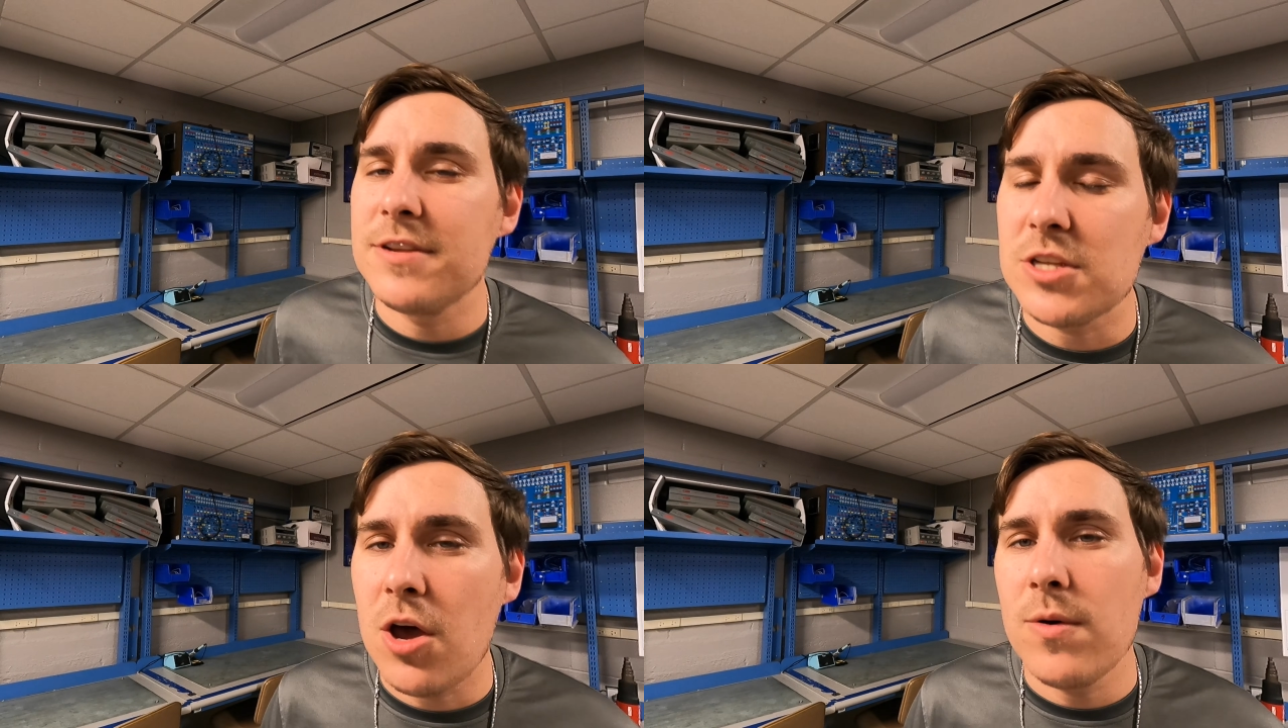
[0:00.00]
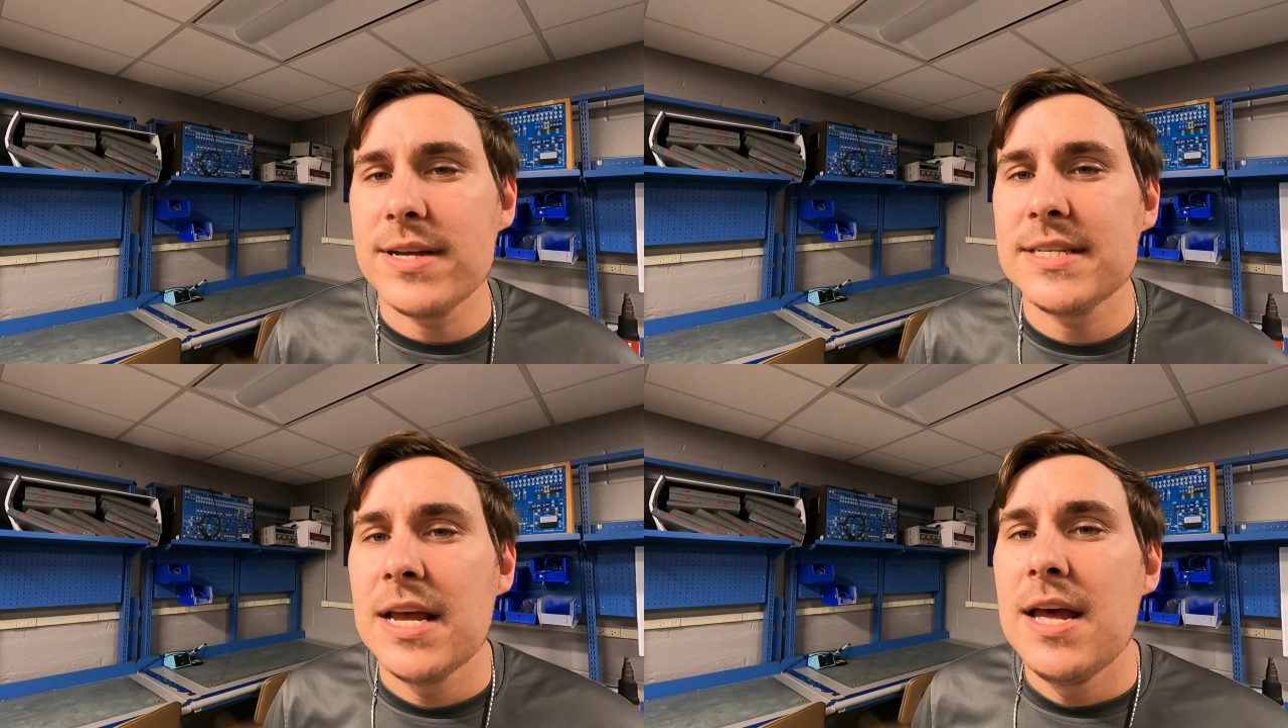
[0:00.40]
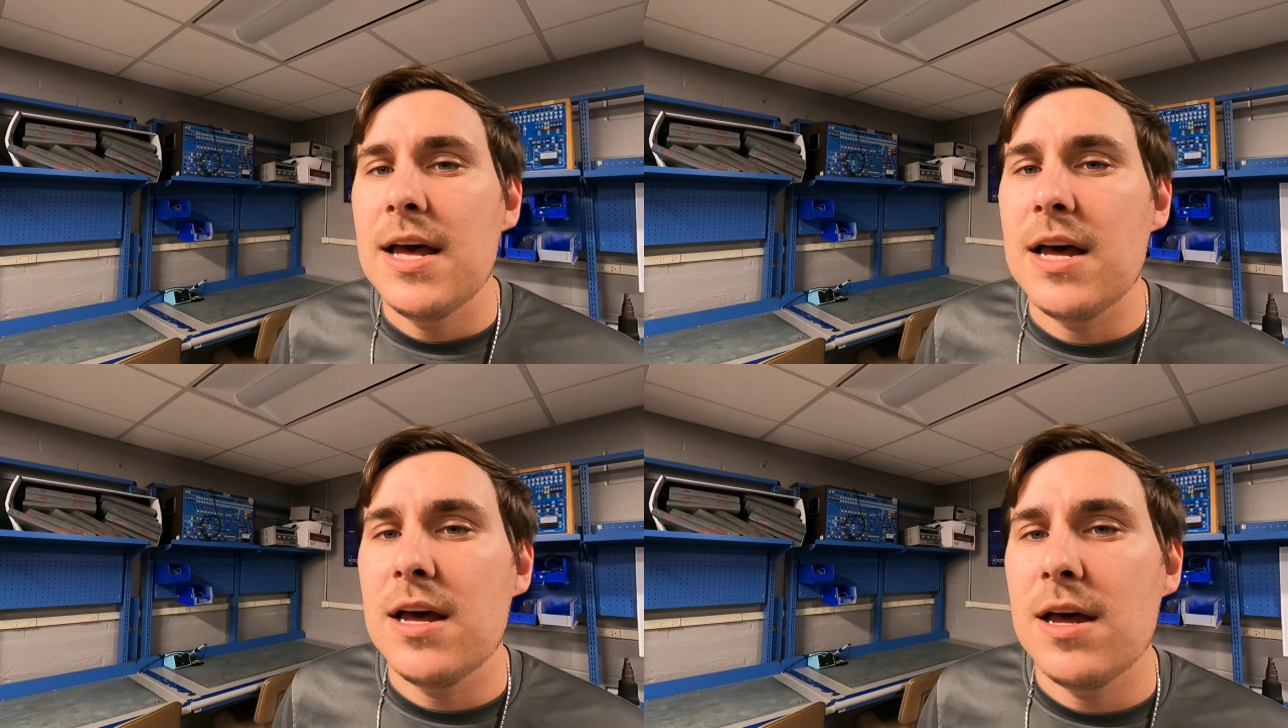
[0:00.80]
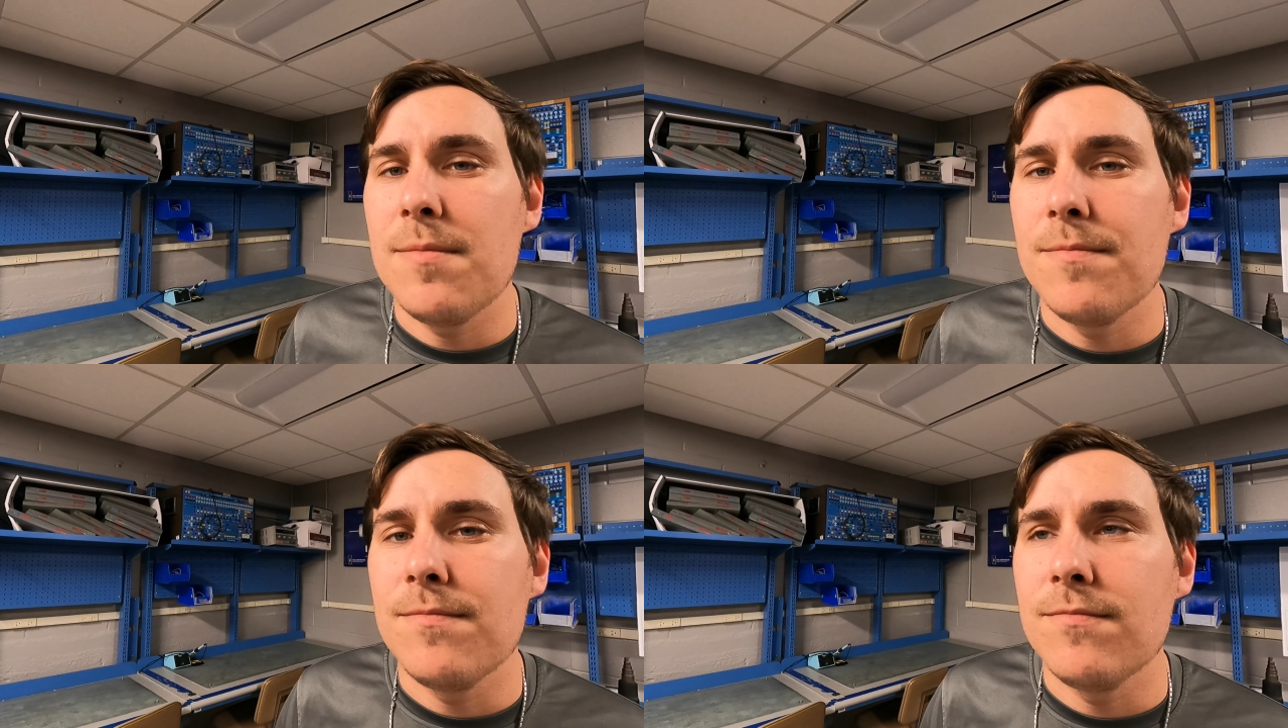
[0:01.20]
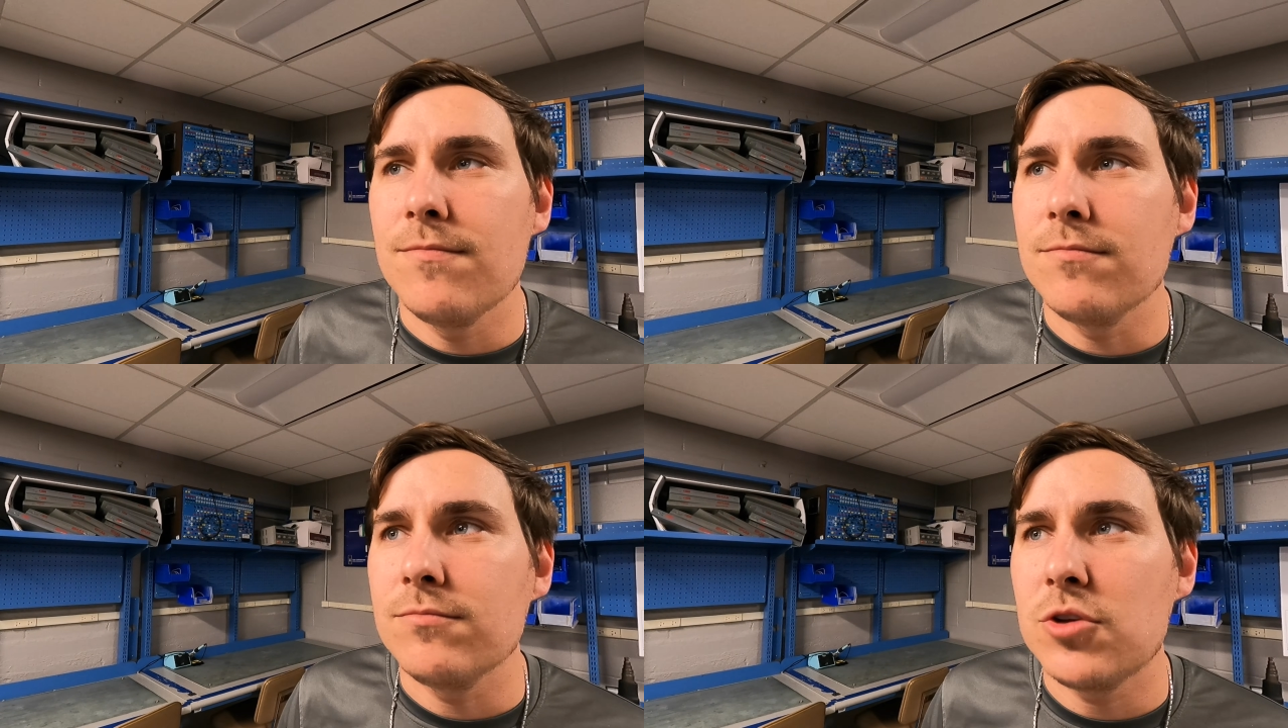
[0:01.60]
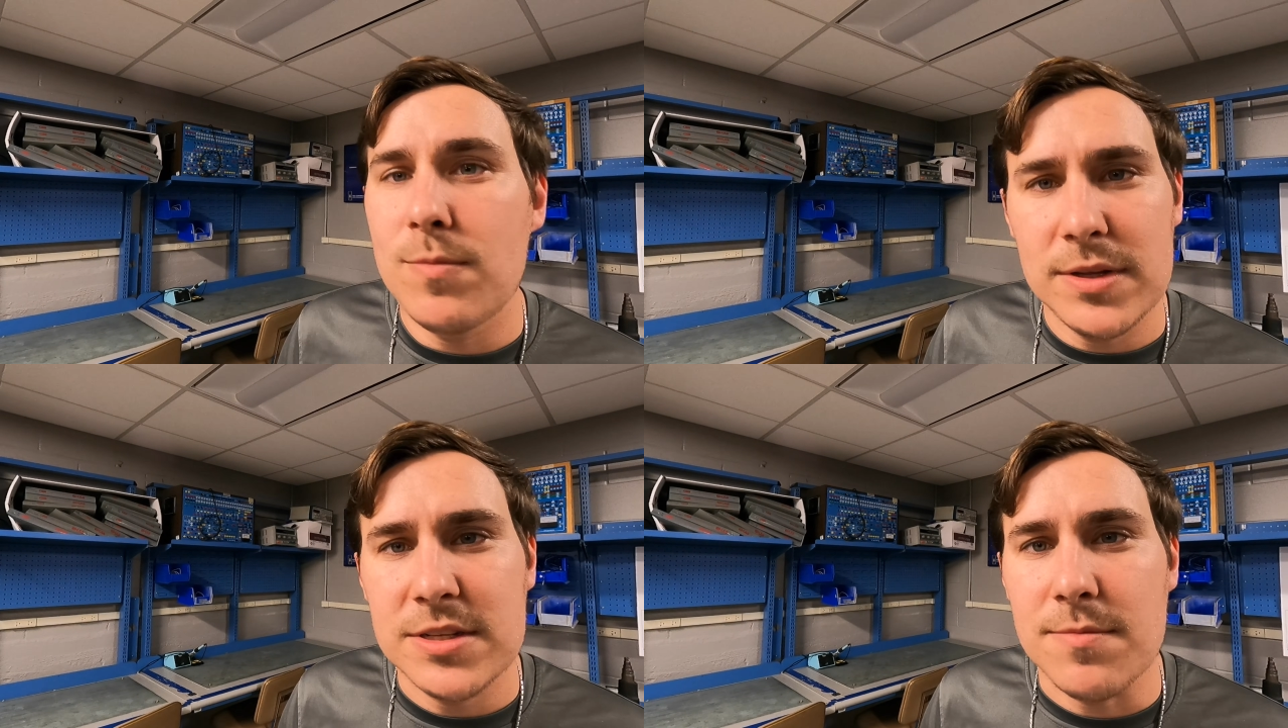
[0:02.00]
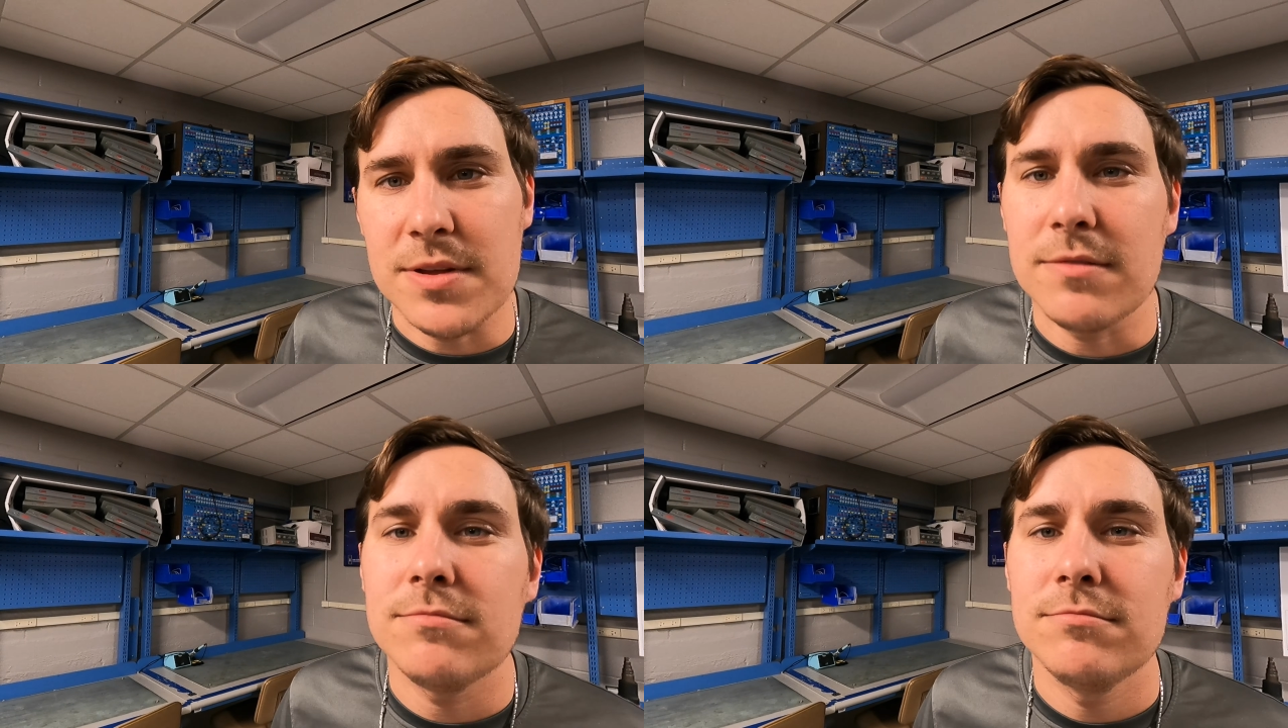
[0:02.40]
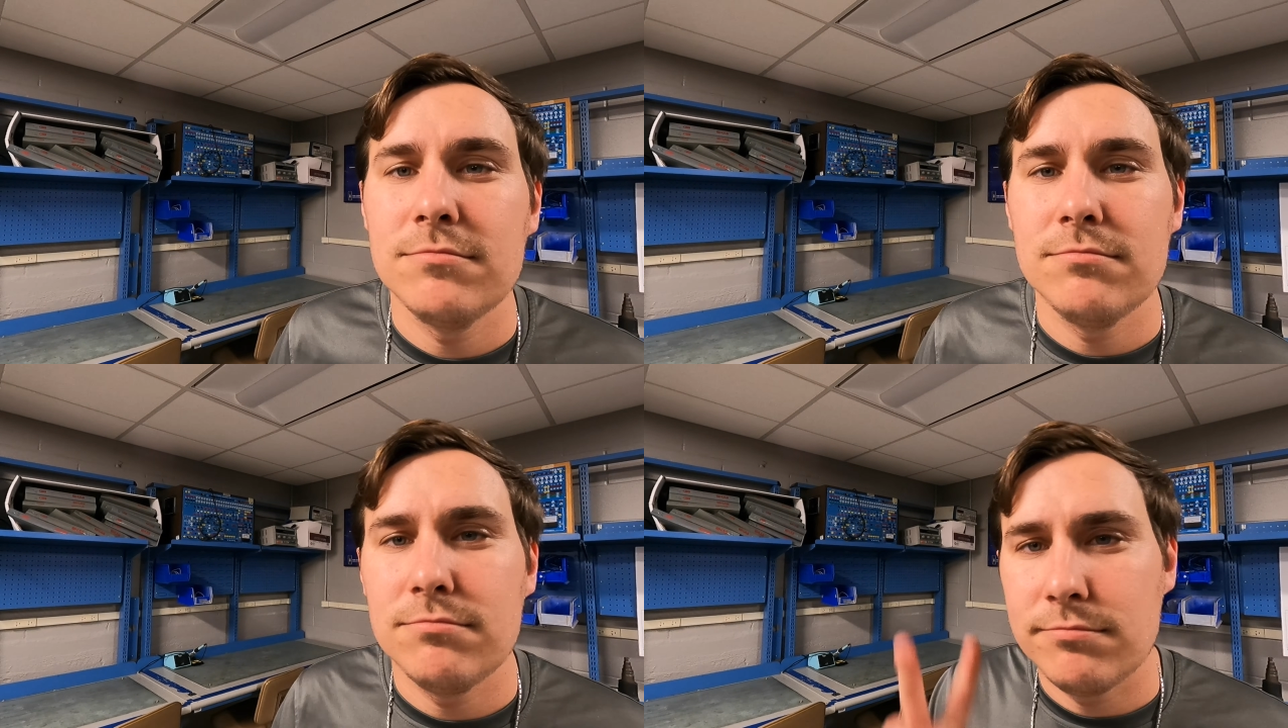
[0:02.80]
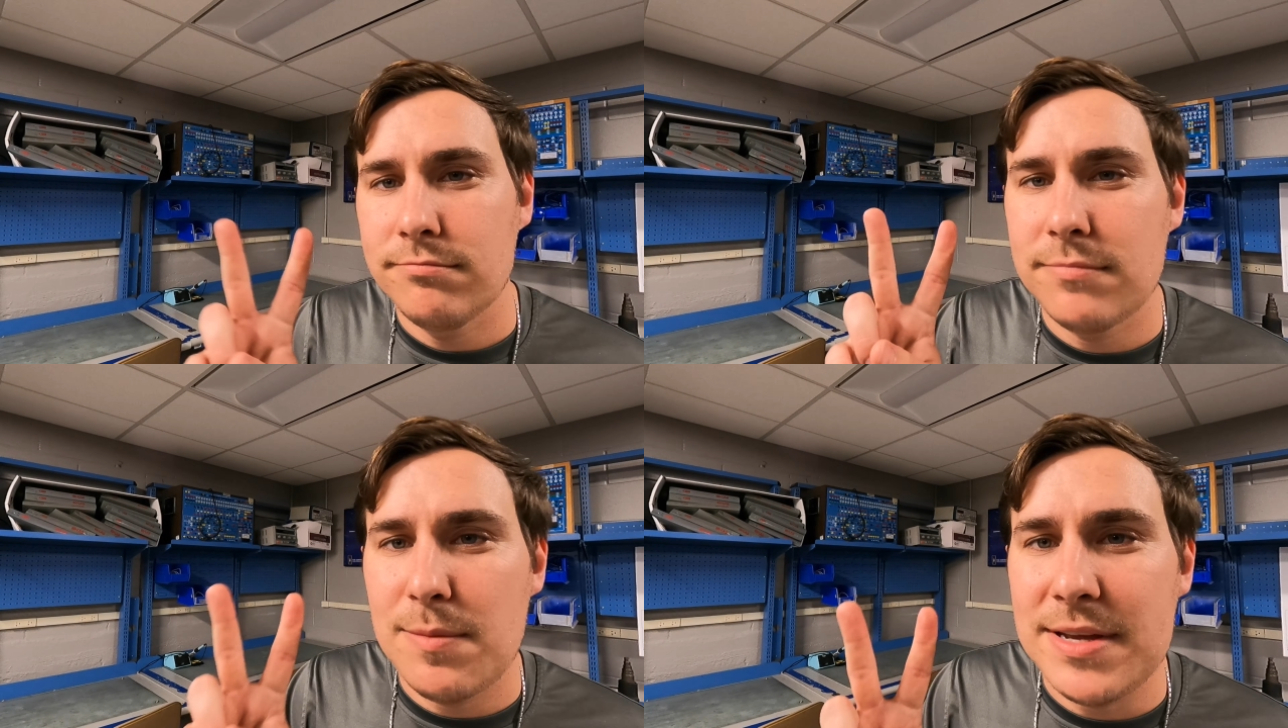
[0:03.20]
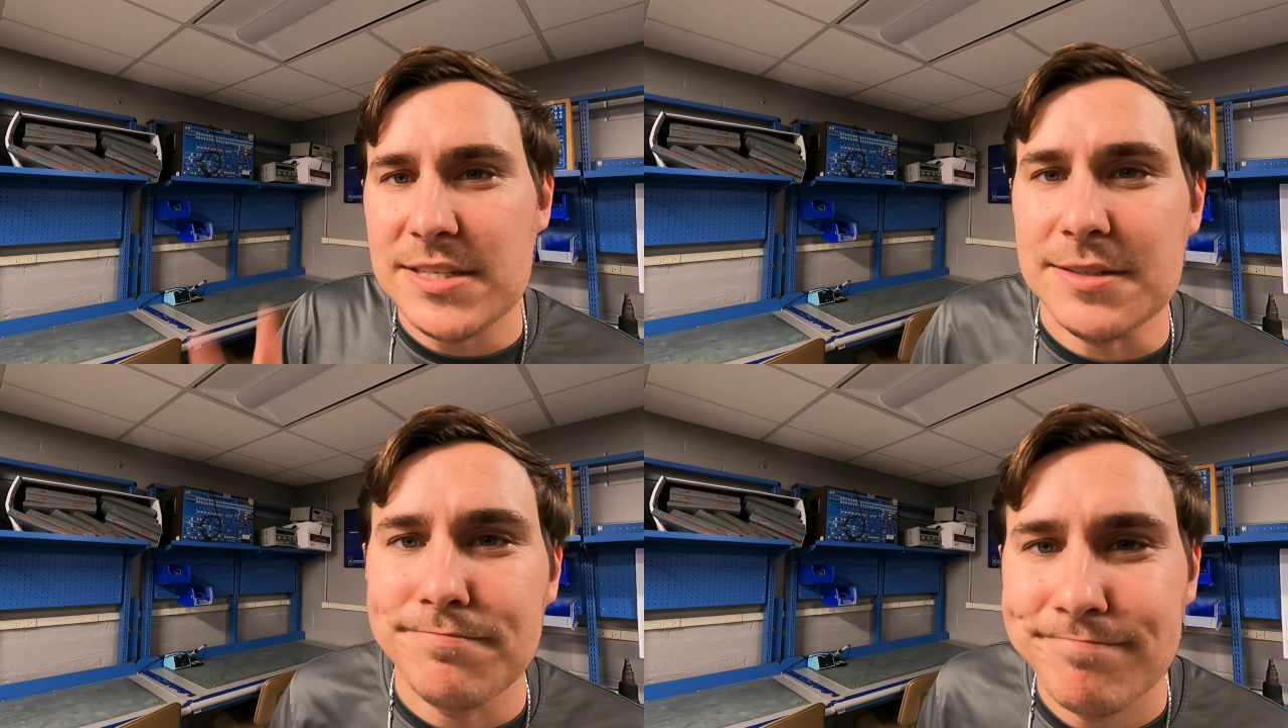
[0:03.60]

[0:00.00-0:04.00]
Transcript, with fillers: And as always, um, go build something. Maybe easy.